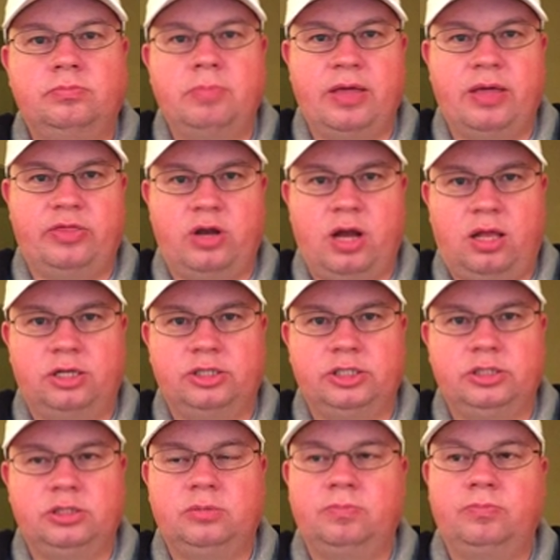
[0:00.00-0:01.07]

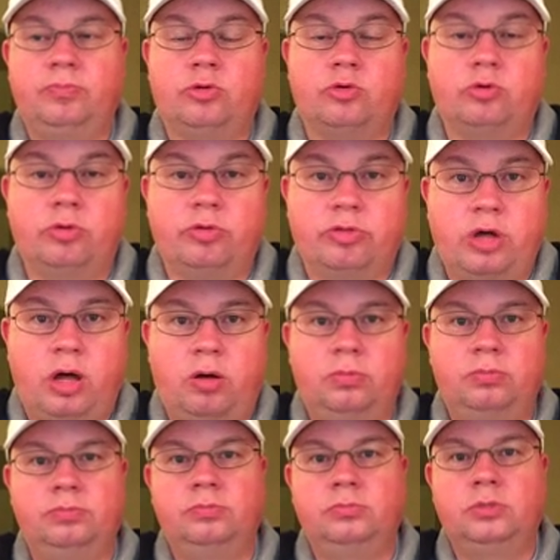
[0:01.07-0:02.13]
methodologies: through
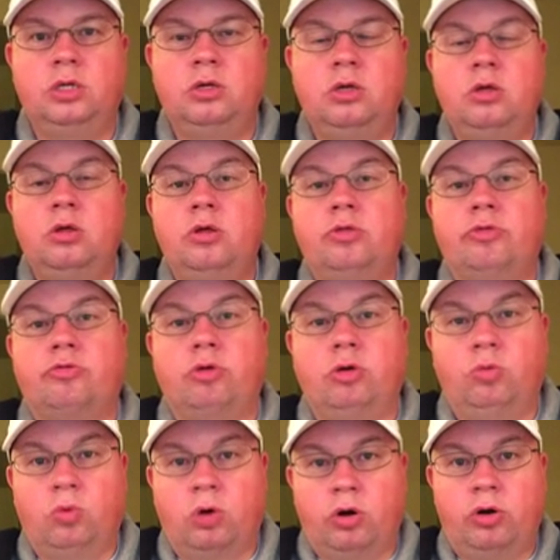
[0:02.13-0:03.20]
thought,
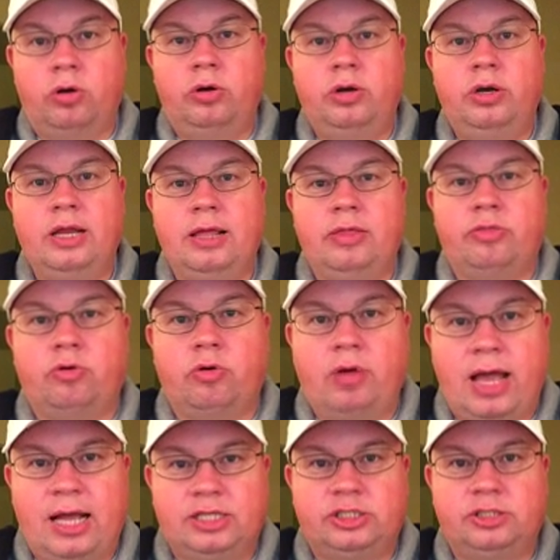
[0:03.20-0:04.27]
through word, and through
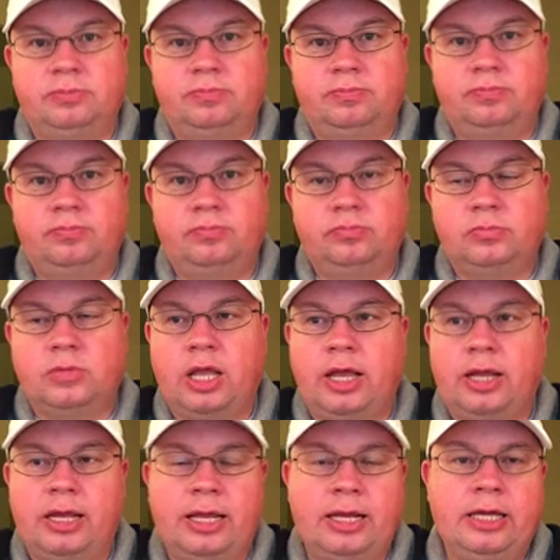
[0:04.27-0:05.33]
action.
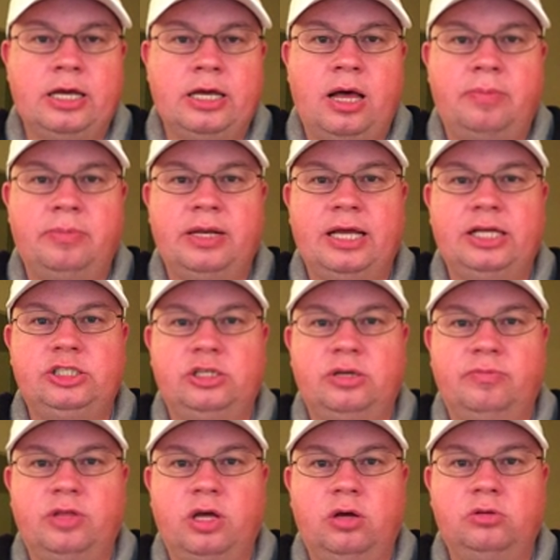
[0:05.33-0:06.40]
And any combination
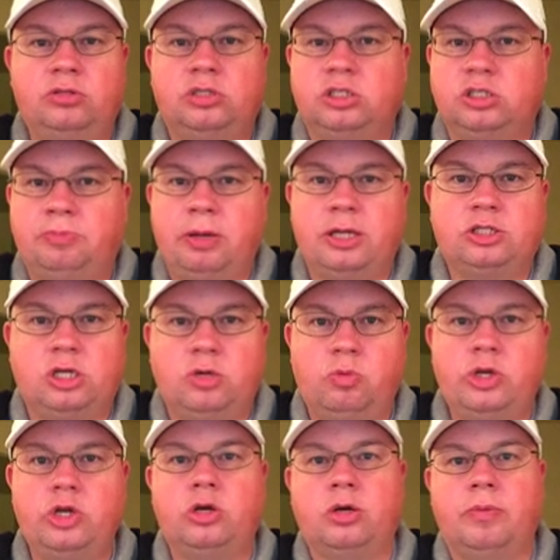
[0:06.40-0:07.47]
of those, especially
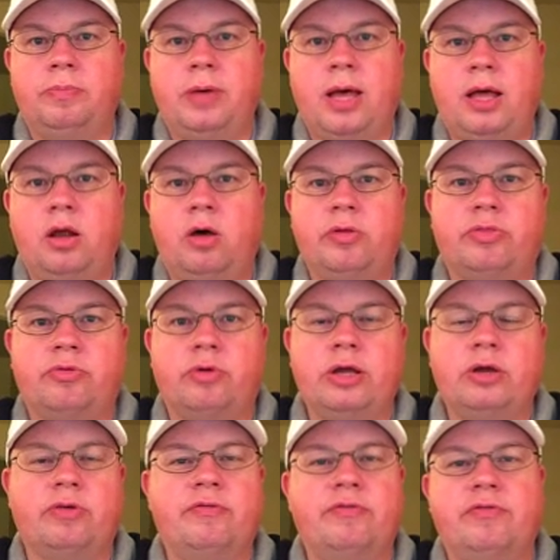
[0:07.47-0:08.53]
when you combine all
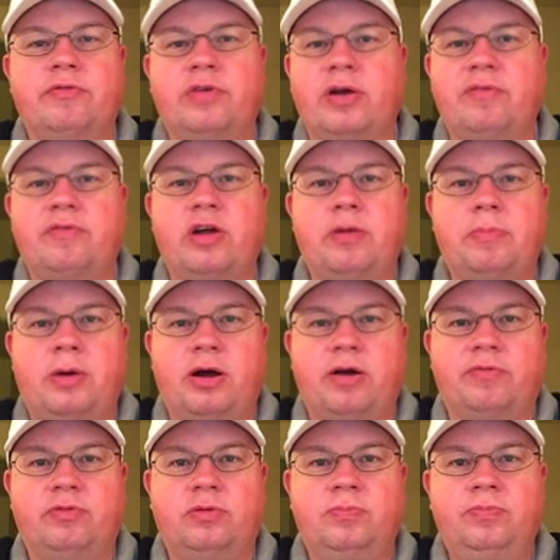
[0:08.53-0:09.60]
three, are very, very
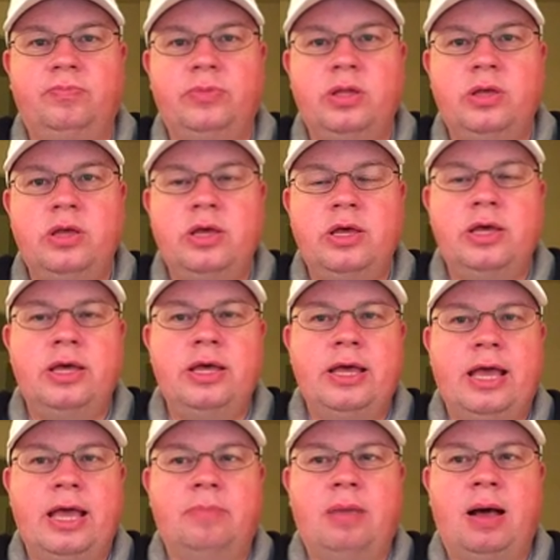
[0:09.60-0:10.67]
powerful.
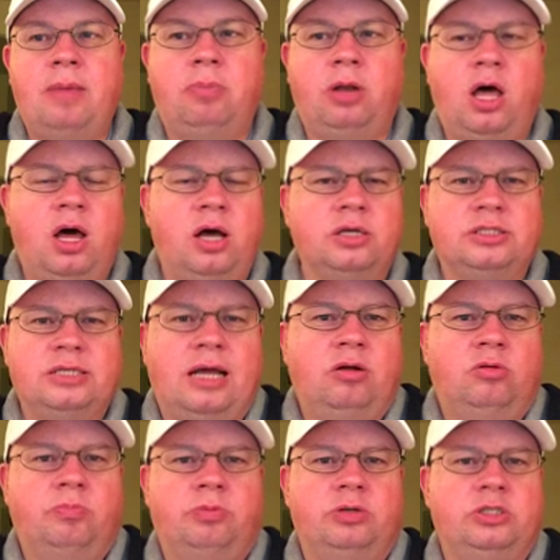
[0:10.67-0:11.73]
In my blogs, I
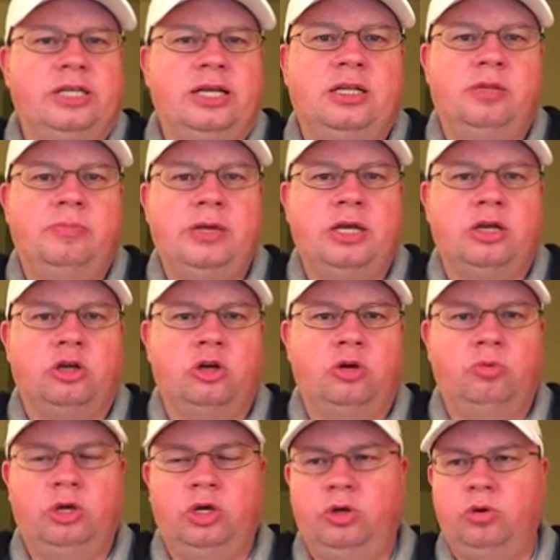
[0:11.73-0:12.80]
don't pretend to be a
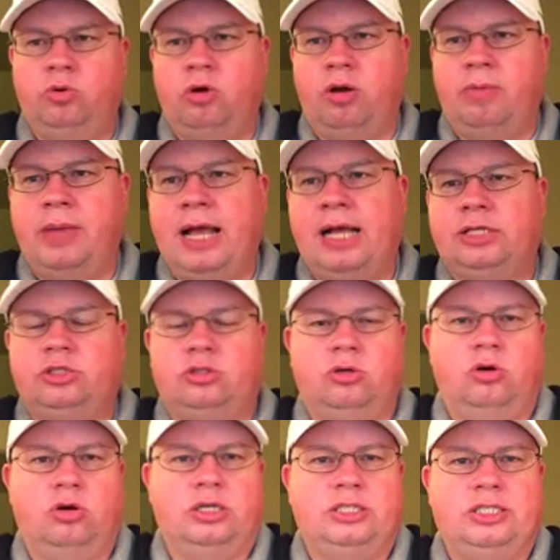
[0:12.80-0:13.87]
guru or a
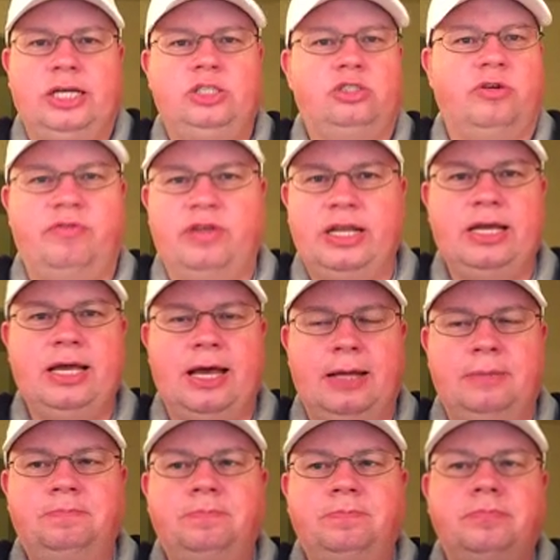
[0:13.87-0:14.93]
master or a teacher of any
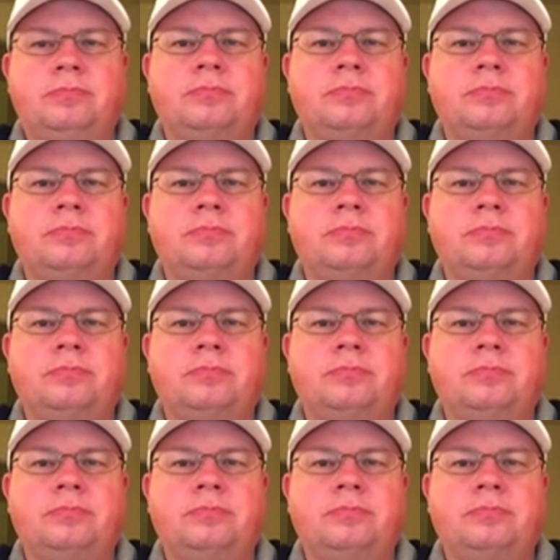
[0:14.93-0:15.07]
kind.